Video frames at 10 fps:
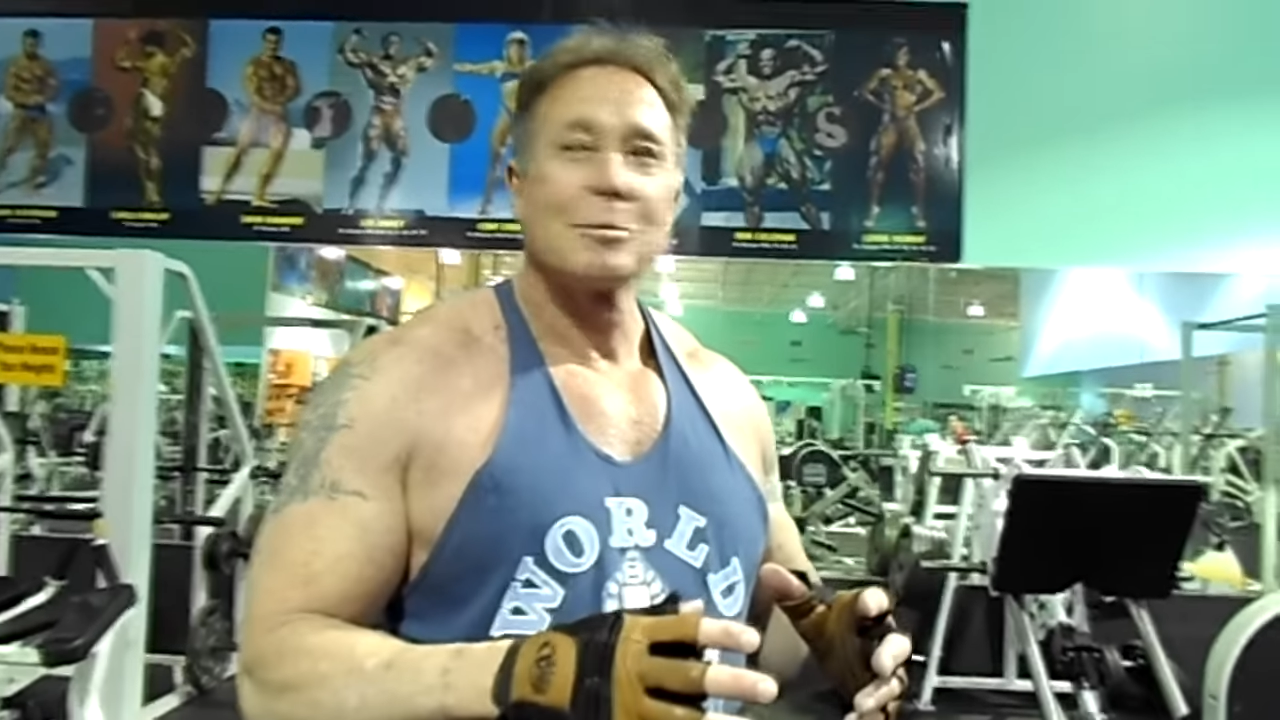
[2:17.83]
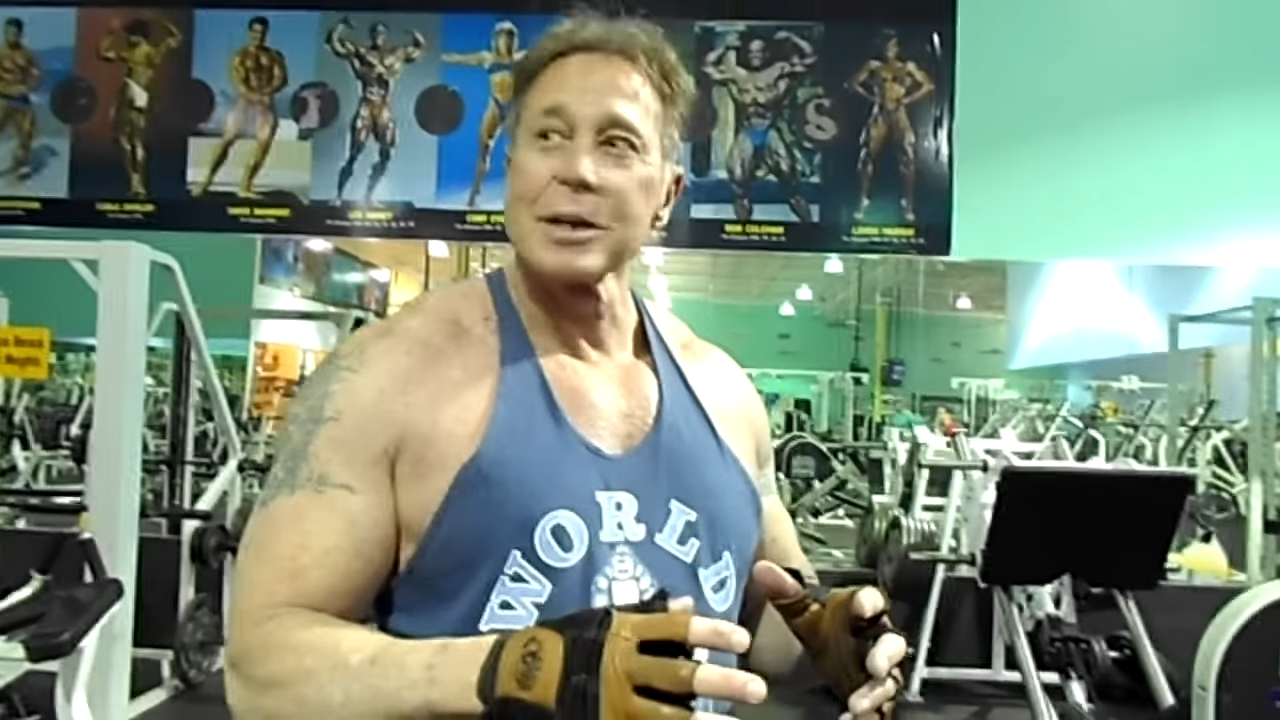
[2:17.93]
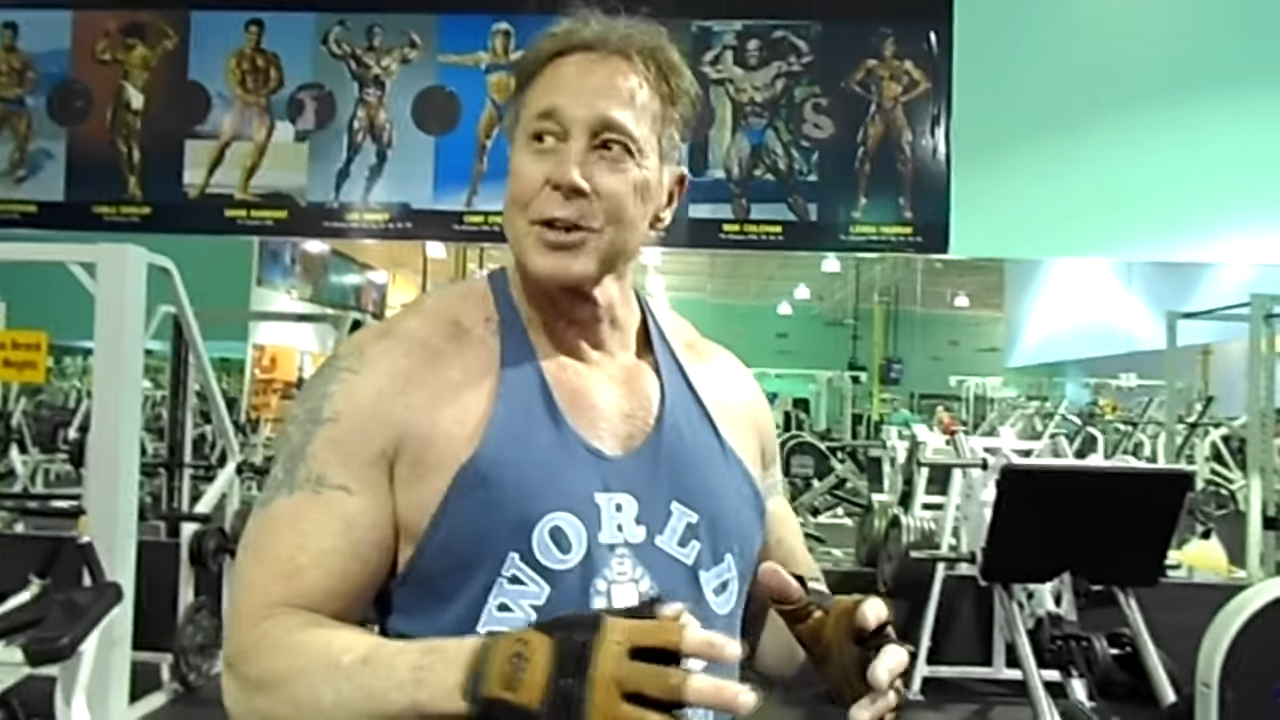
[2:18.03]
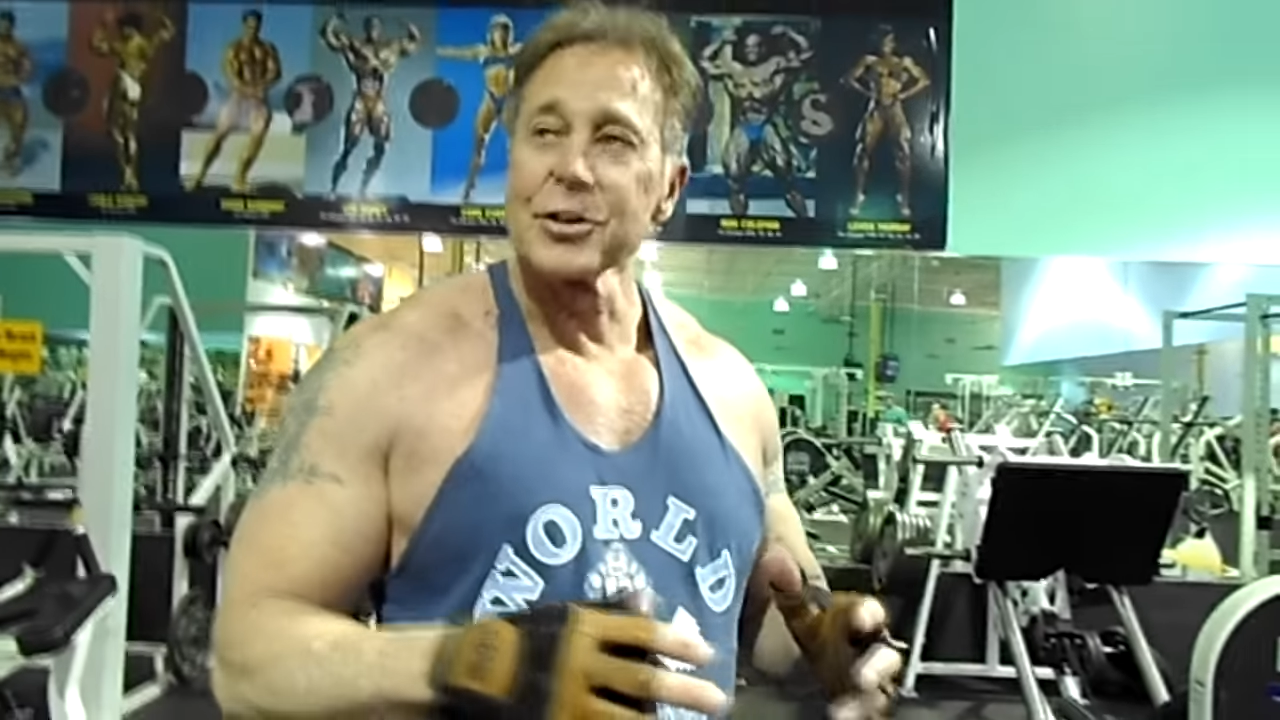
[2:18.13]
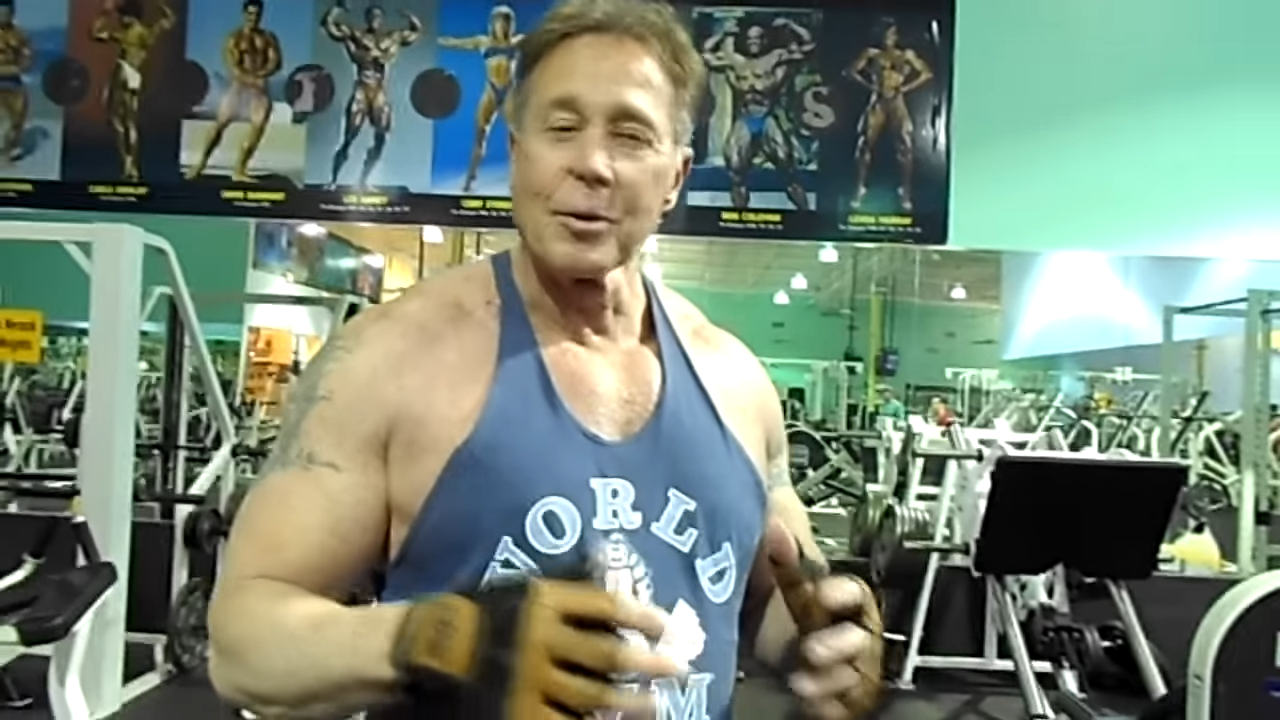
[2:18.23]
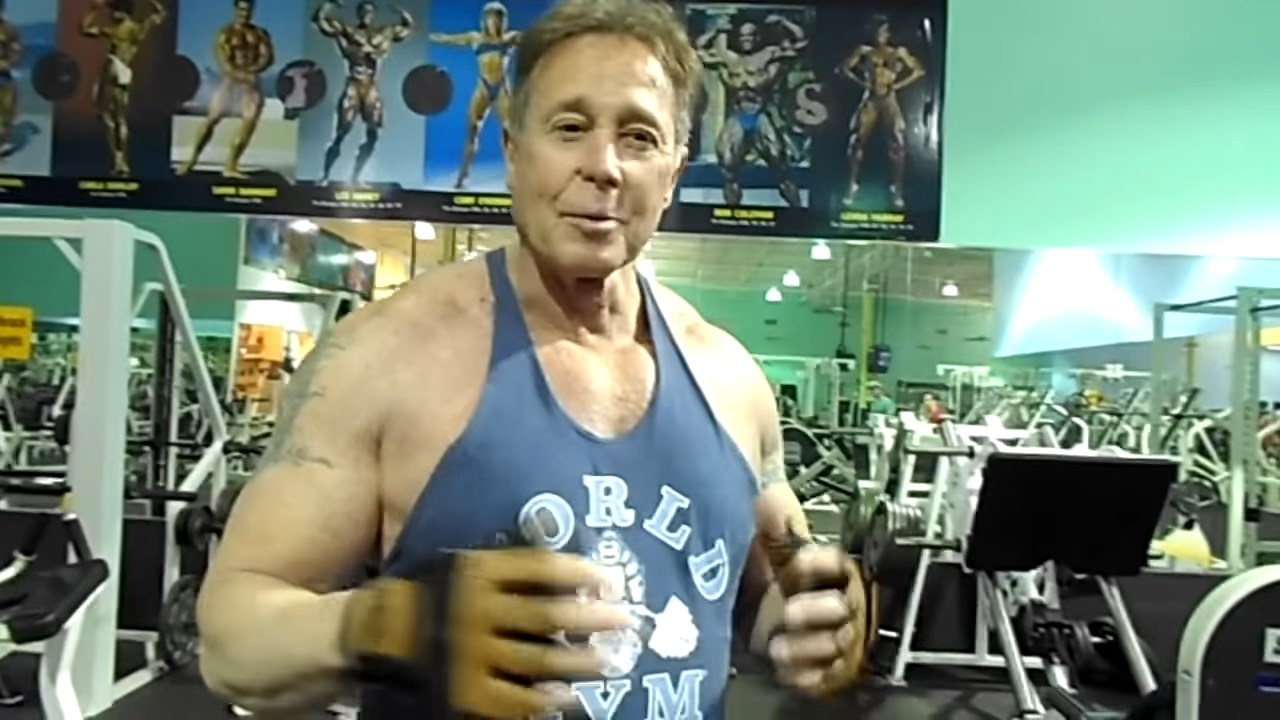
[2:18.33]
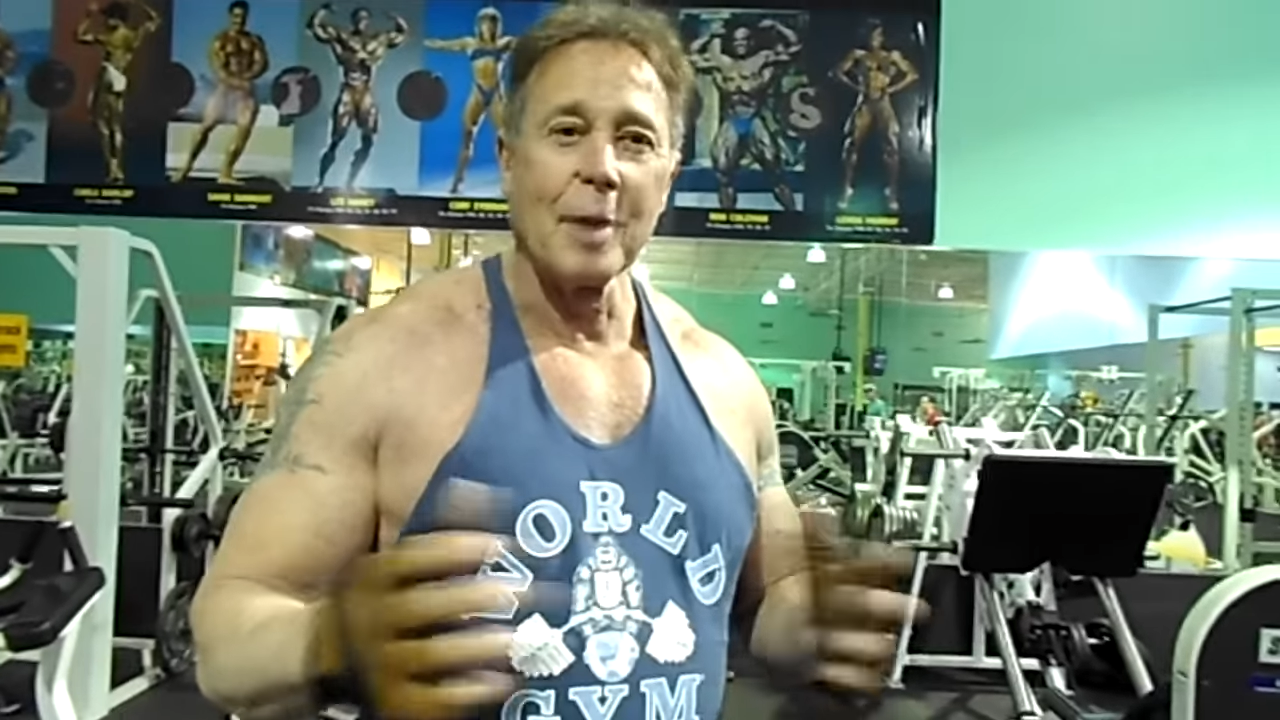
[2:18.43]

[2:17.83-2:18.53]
Oh no.